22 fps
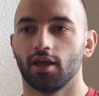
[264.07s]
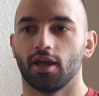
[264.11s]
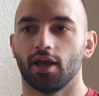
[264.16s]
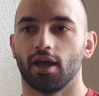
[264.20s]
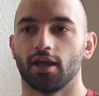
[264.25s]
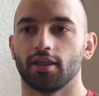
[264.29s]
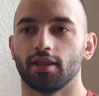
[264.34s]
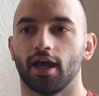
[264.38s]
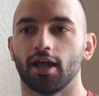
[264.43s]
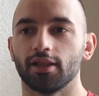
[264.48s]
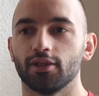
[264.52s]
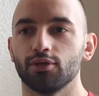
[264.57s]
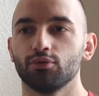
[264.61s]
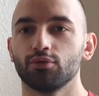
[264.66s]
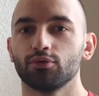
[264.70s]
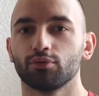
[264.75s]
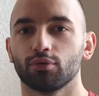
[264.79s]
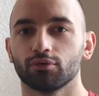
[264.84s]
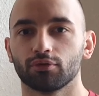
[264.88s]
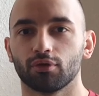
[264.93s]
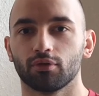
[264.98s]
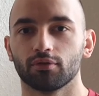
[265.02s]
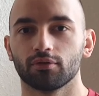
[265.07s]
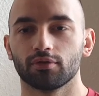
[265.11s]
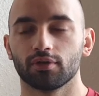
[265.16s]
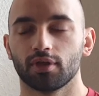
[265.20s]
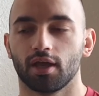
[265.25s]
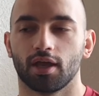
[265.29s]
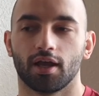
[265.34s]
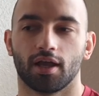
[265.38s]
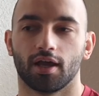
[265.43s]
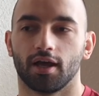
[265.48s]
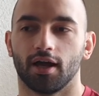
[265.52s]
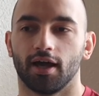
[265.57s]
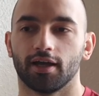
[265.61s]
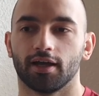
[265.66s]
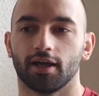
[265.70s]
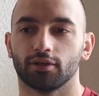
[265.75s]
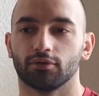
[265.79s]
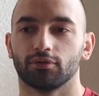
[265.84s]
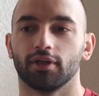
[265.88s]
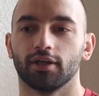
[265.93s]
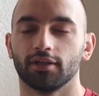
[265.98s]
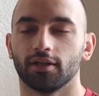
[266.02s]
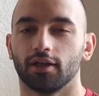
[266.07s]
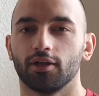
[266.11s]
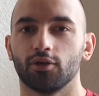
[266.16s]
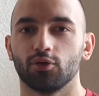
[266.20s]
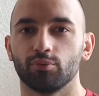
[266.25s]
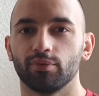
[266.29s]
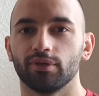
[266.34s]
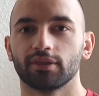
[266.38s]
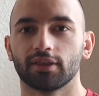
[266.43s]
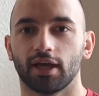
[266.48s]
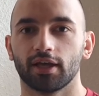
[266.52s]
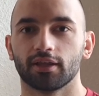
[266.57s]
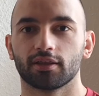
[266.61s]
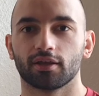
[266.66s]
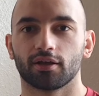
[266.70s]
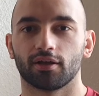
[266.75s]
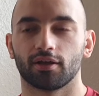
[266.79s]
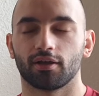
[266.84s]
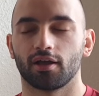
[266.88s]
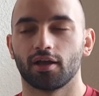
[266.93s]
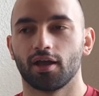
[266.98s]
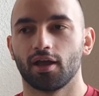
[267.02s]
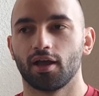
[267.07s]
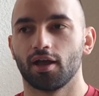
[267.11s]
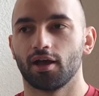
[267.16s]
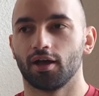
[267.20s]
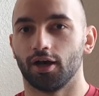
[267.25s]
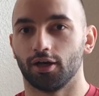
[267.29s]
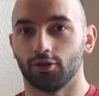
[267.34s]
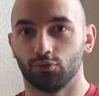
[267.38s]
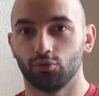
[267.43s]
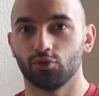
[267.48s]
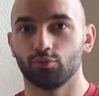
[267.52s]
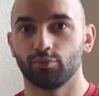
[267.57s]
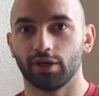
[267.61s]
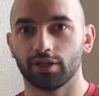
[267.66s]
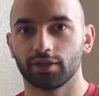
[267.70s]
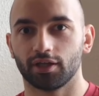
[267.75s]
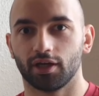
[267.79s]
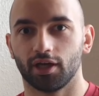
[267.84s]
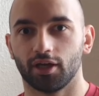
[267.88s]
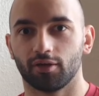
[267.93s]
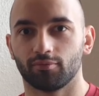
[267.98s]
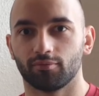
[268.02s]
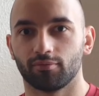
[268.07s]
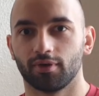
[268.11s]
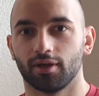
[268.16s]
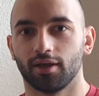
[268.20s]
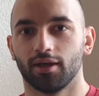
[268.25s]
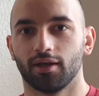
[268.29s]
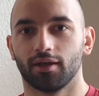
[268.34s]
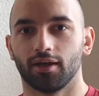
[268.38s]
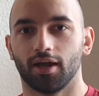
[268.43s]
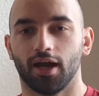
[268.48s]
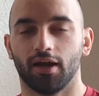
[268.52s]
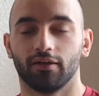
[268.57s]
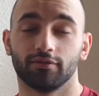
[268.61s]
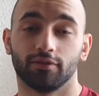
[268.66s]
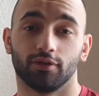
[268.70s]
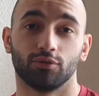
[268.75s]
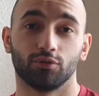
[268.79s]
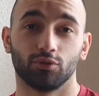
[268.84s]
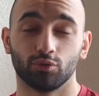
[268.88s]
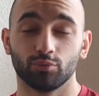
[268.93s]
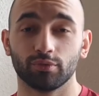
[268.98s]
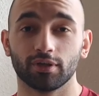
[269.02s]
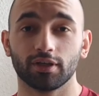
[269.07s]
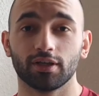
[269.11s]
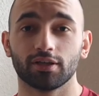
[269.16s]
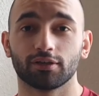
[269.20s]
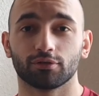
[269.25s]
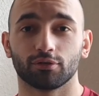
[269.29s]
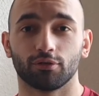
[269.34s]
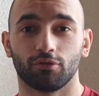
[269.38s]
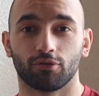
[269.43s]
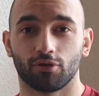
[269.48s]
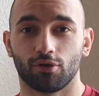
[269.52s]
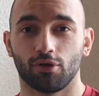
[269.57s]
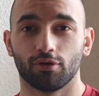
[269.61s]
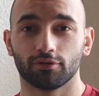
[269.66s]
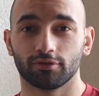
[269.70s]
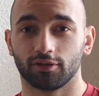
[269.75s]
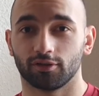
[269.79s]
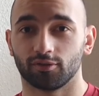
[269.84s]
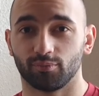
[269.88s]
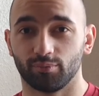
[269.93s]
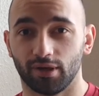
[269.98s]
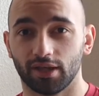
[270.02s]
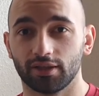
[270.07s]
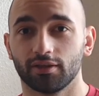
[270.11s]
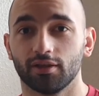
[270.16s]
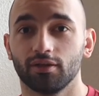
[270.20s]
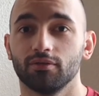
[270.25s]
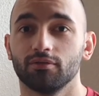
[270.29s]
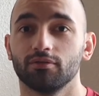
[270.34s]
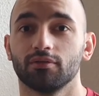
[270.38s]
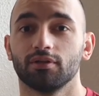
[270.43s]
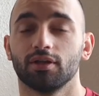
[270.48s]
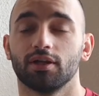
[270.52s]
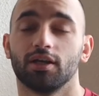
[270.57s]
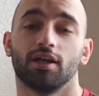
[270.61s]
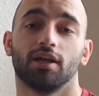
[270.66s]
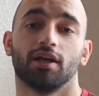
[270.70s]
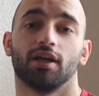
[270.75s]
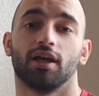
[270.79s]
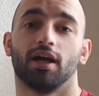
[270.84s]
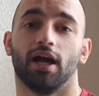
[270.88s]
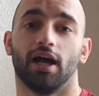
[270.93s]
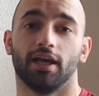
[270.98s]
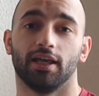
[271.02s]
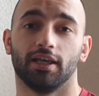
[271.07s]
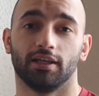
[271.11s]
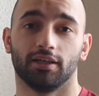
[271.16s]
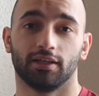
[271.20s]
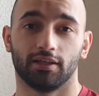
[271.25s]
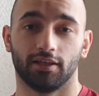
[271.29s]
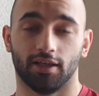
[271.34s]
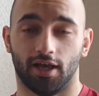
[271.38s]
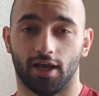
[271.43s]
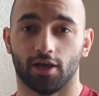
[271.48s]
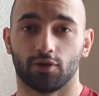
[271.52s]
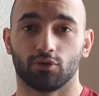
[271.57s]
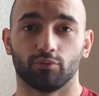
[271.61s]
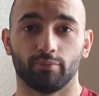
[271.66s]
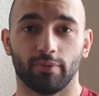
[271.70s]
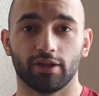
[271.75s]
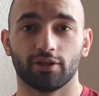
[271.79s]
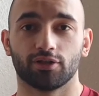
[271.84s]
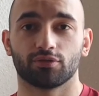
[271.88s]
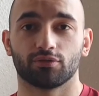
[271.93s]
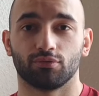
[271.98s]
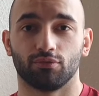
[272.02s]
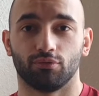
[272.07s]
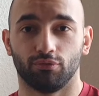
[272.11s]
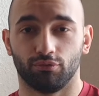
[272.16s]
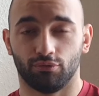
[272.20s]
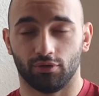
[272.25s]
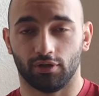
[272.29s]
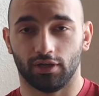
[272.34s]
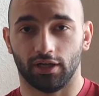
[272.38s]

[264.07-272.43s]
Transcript: and I knew it was on. I had to get it a little bit tighter. I took my time. After 2 minutes of constant battle, I could manage to